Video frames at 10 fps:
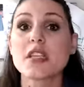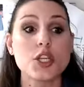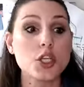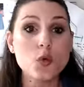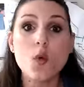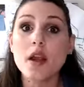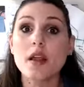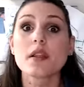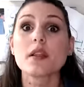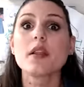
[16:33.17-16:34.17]
and you want to
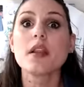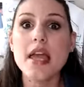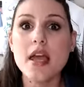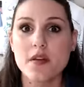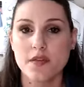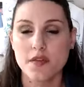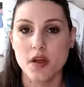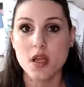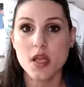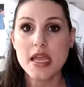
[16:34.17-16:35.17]
live
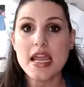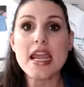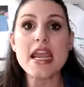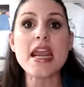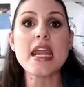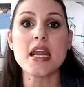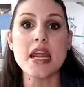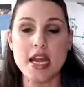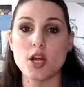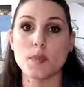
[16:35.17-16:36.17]
in
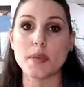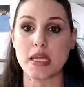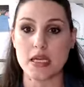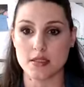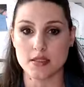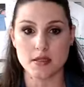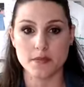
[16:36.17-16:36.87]
inner peace.